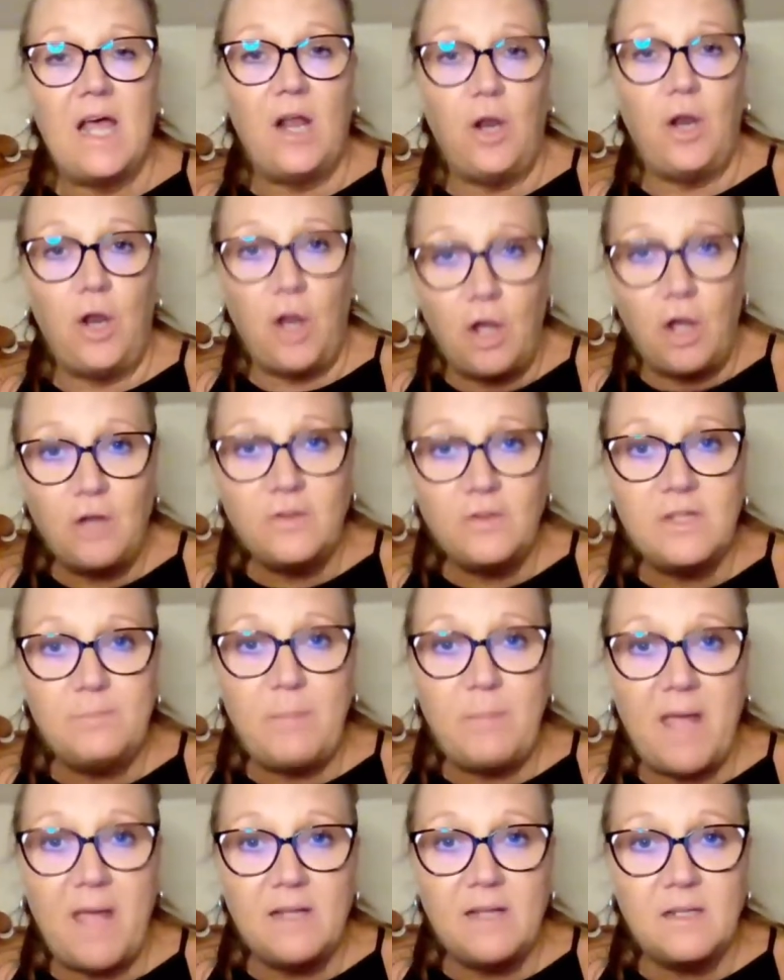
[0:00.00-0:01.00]
along
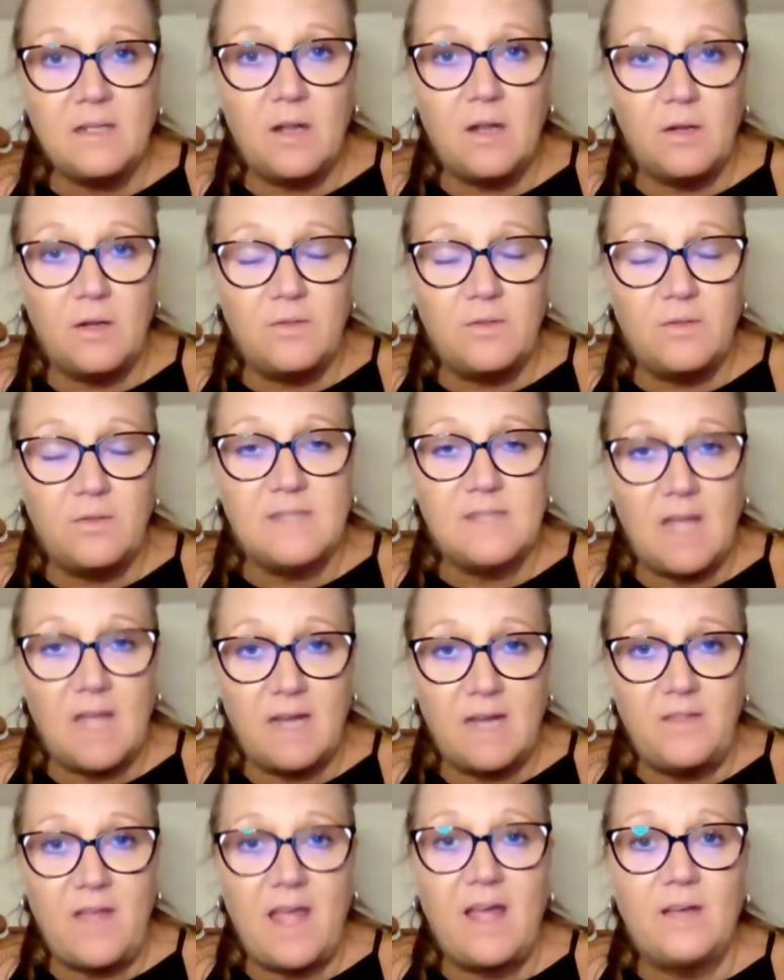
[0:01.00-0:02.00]
the
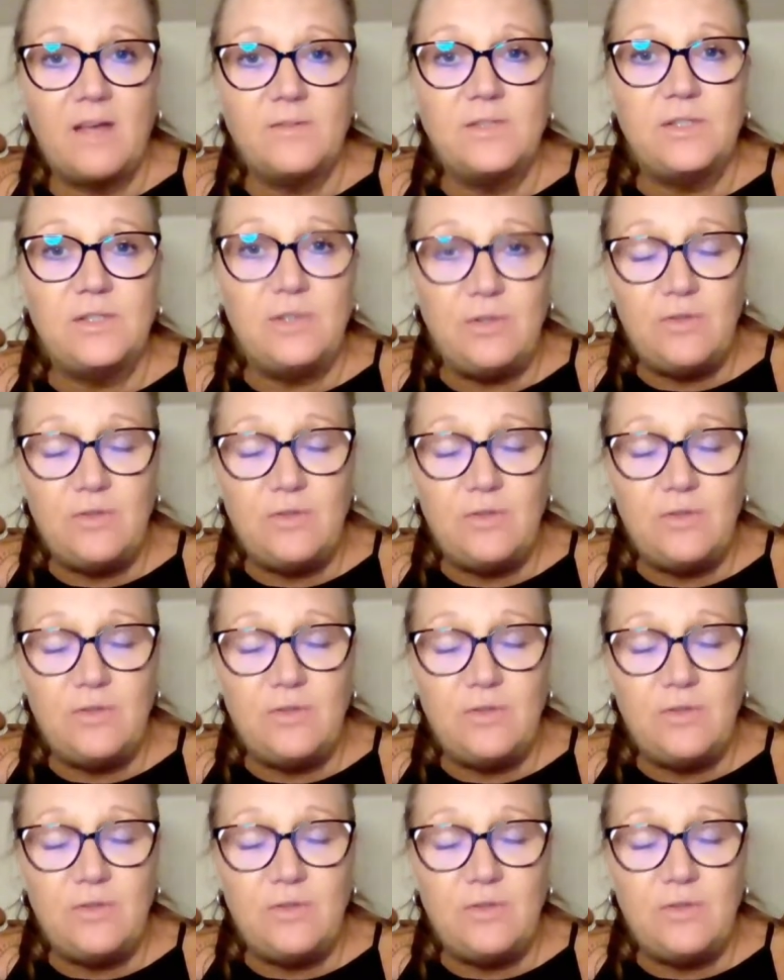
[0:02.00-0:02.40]
side of the house,